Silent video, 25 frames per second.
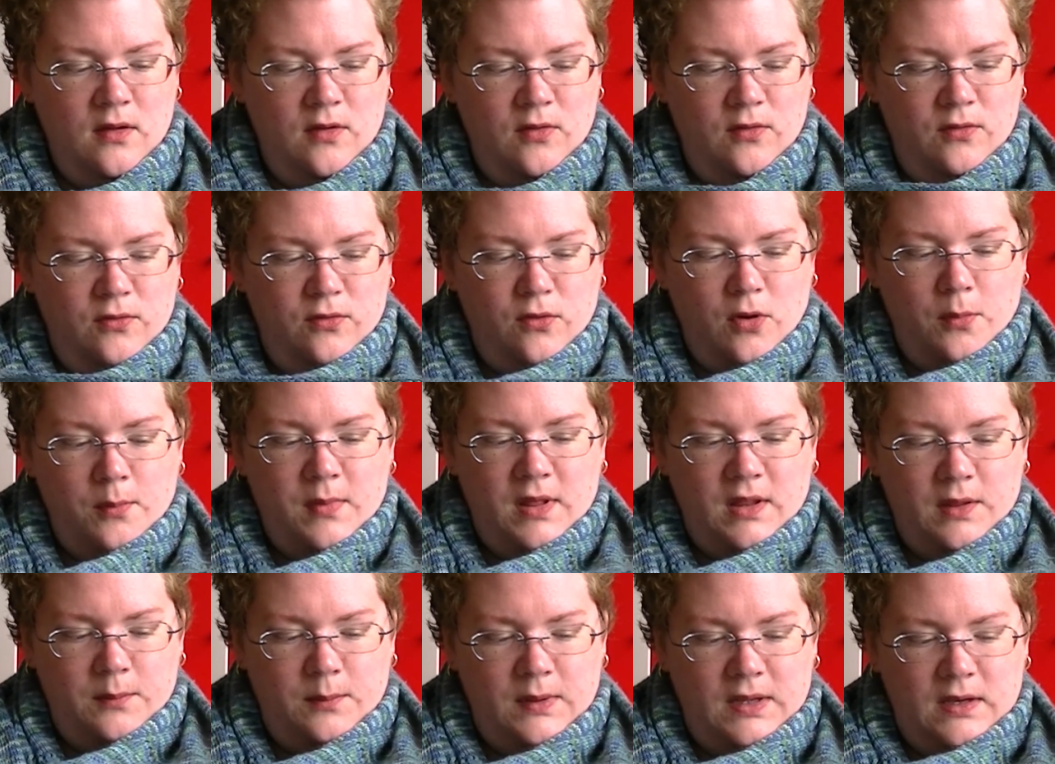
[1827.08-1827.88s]
four
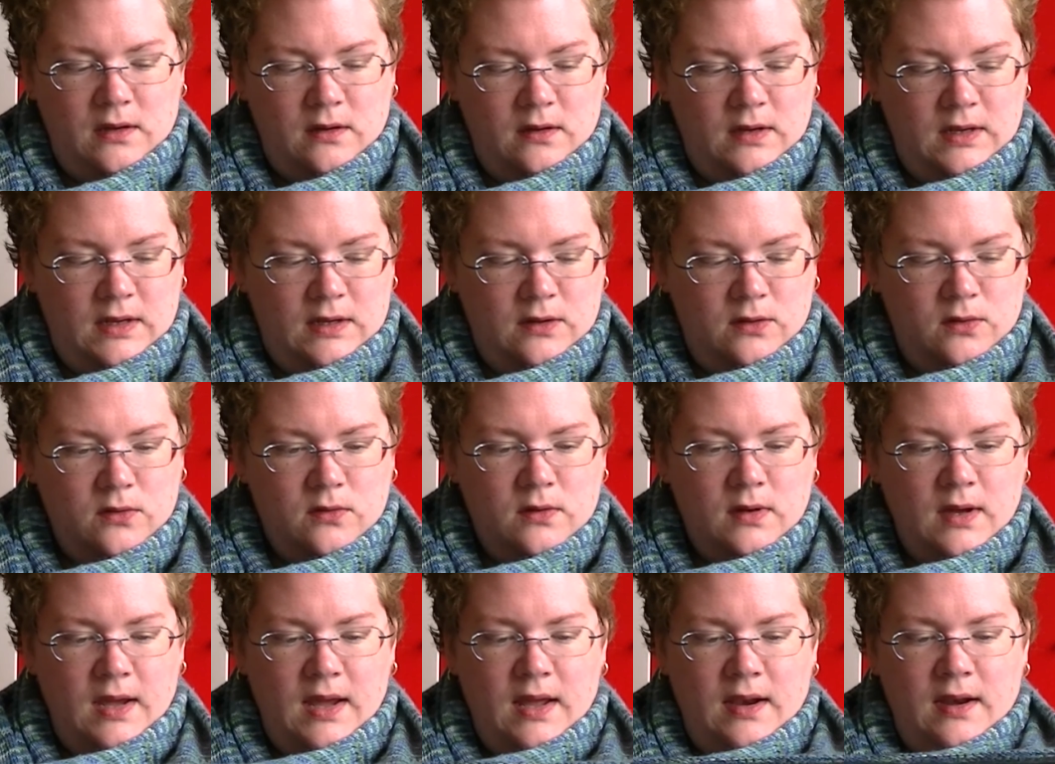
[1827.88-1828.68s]
millimeter
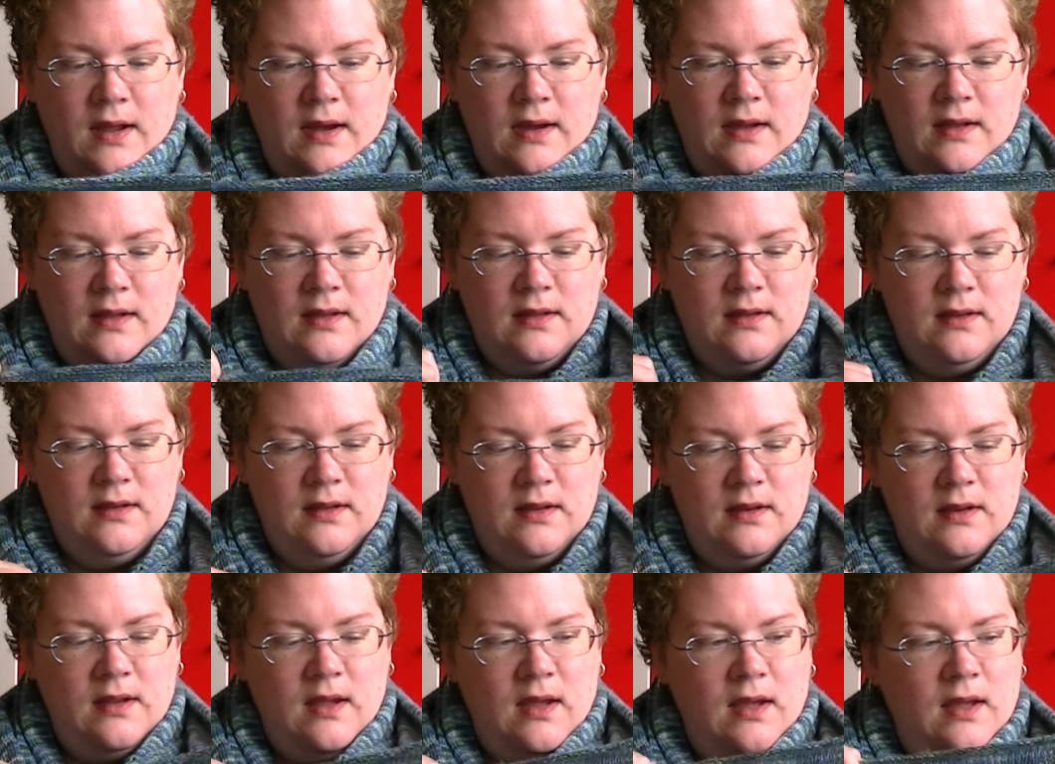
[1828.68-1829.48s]
needle and I
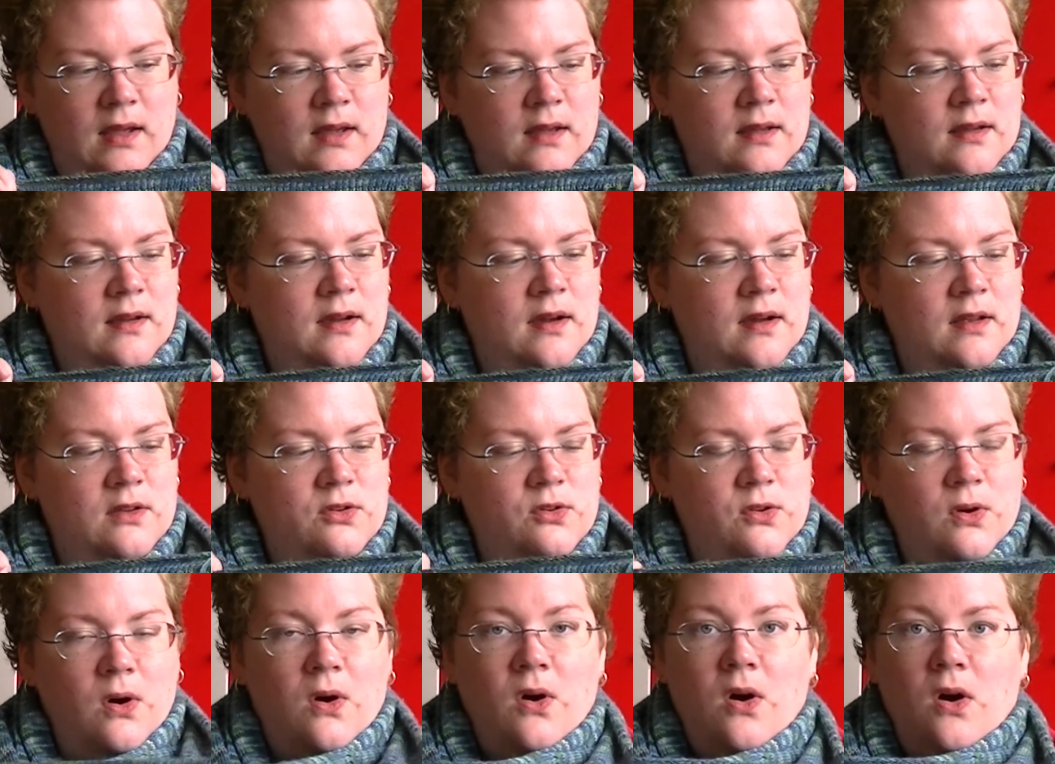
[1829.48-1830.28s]
did a
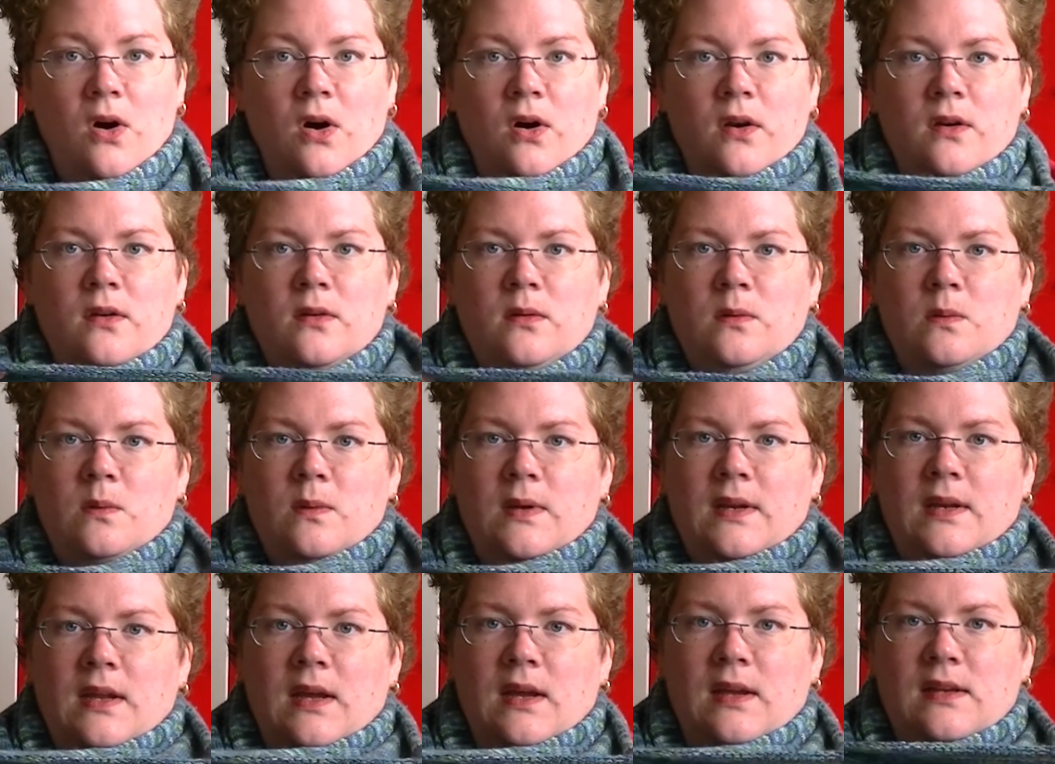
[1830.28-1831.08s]
cast on
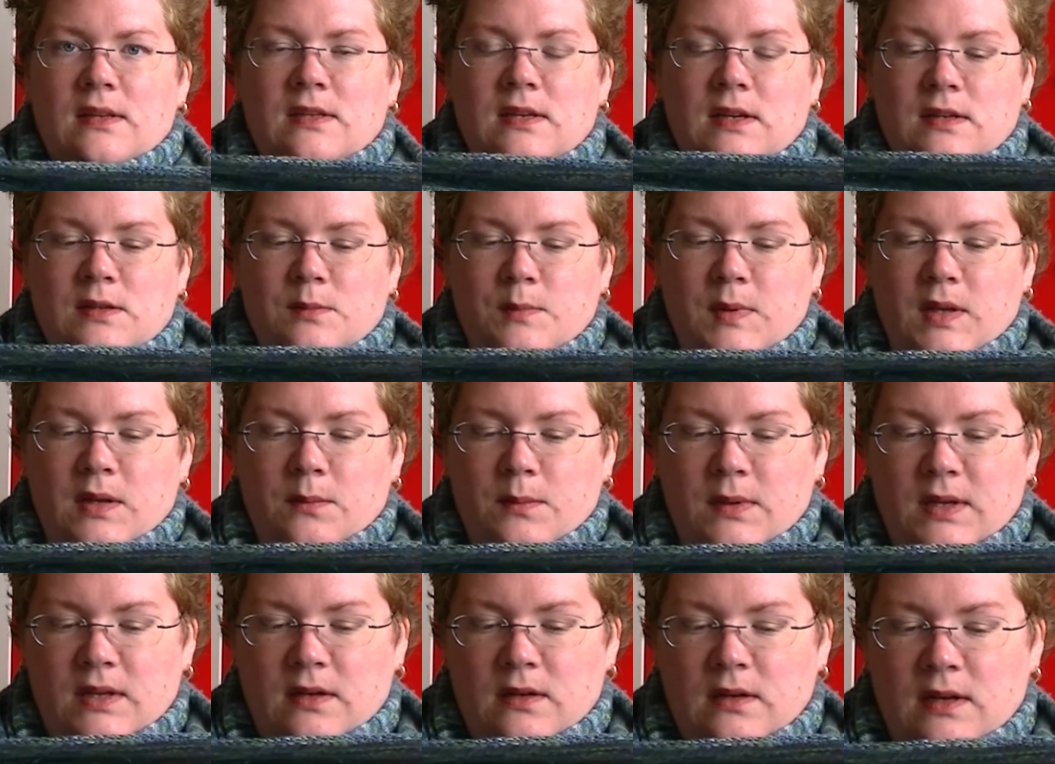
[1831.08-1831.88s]
with a six
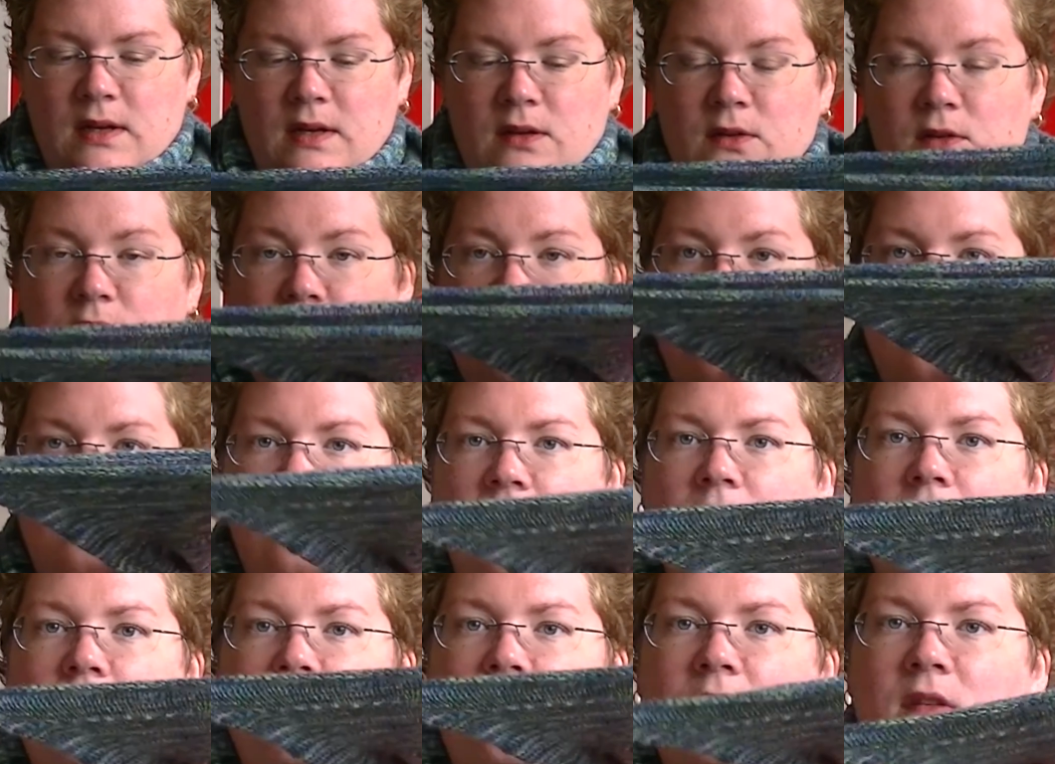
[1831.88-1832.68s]
millimeter needle. So
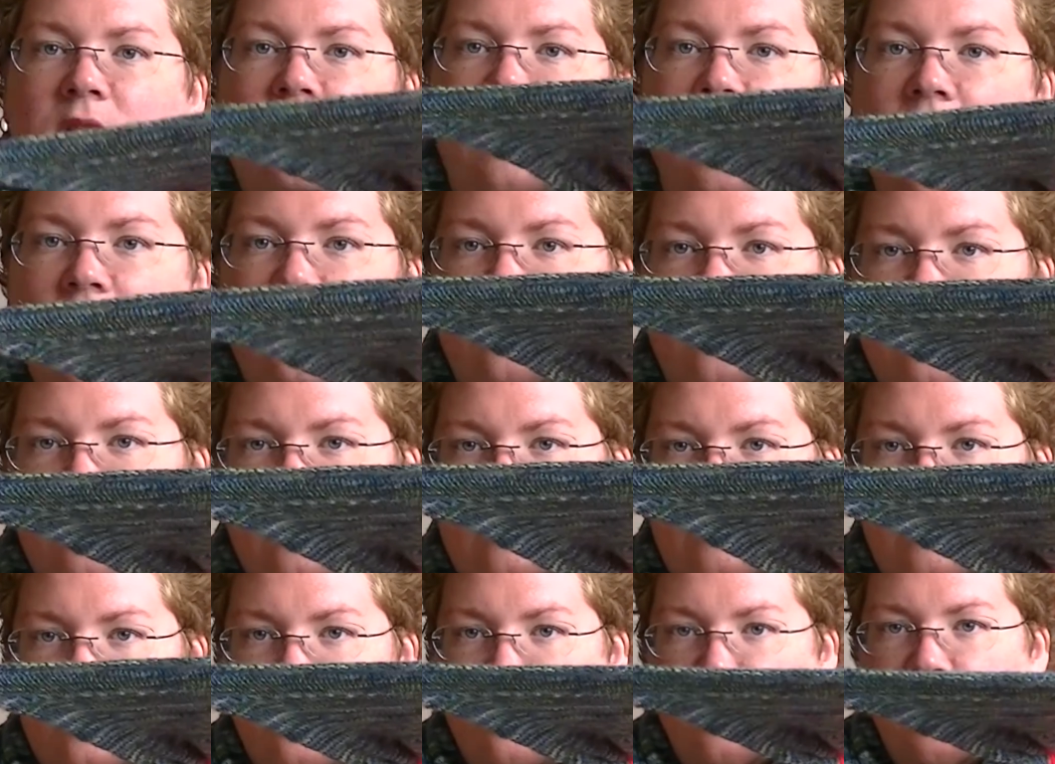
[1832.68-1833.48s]
this side was
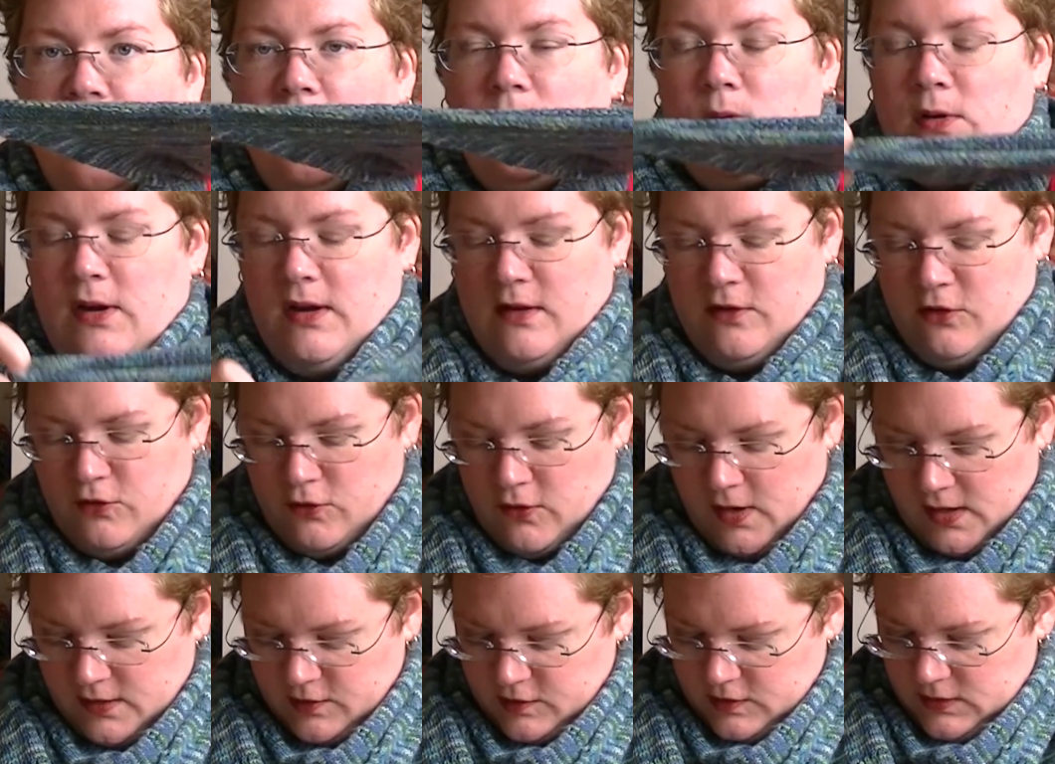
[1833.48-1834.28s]
really, really
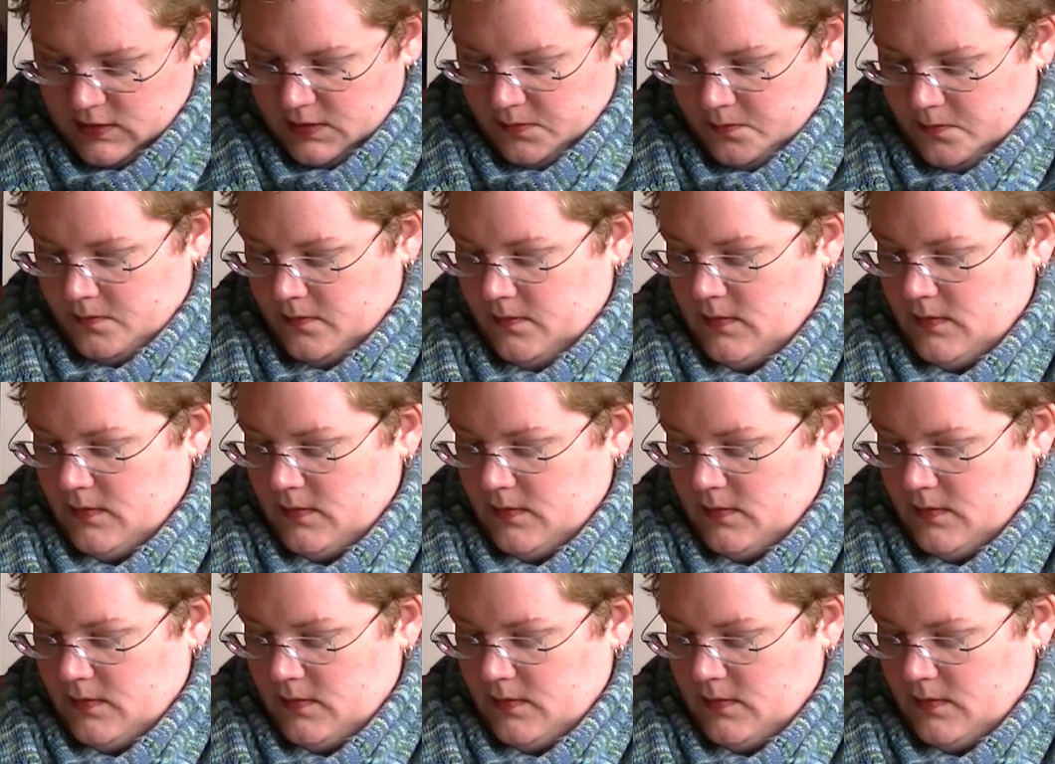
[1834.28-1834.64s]
stretchy.